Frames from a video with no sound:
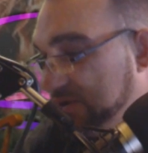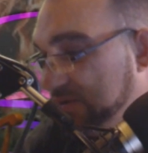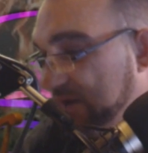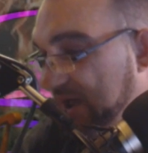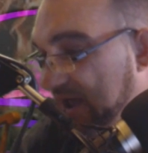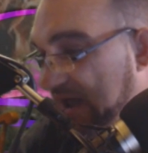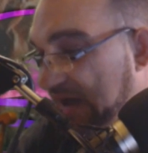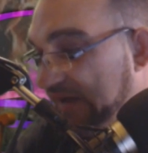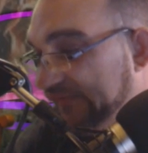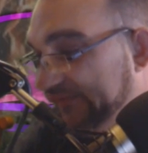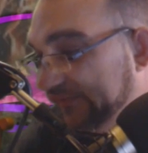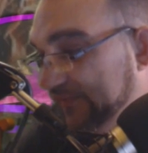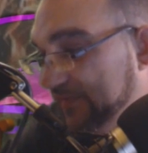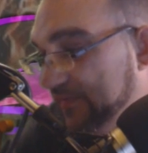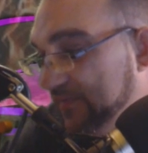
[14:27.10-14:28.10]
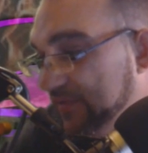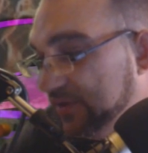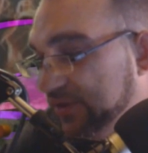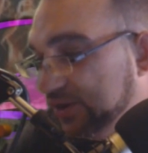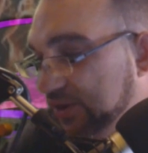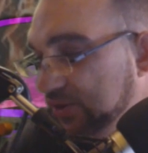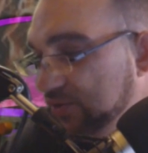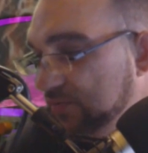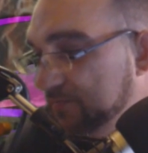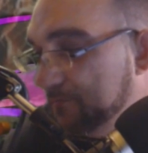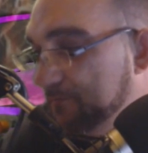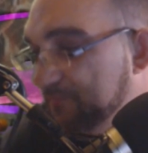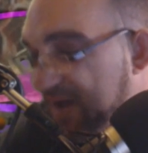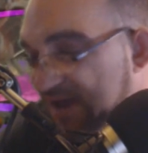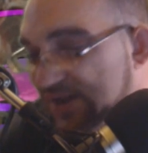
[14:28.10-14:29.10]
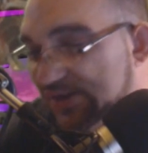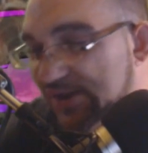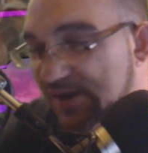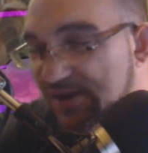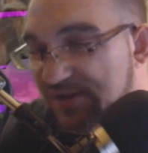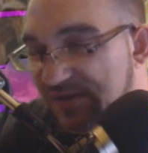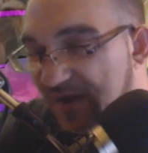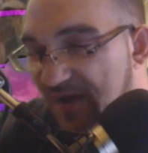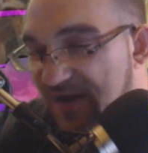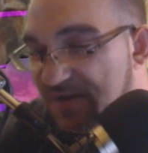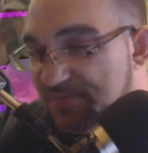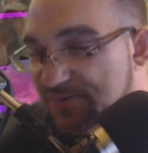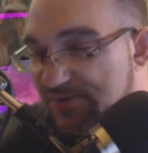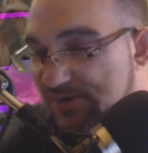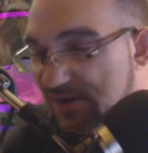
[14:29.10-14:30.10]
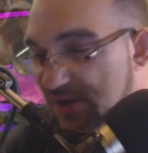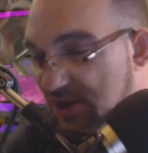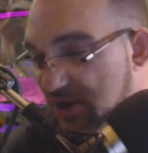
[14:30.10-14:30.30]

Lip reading: You have 2 basic types.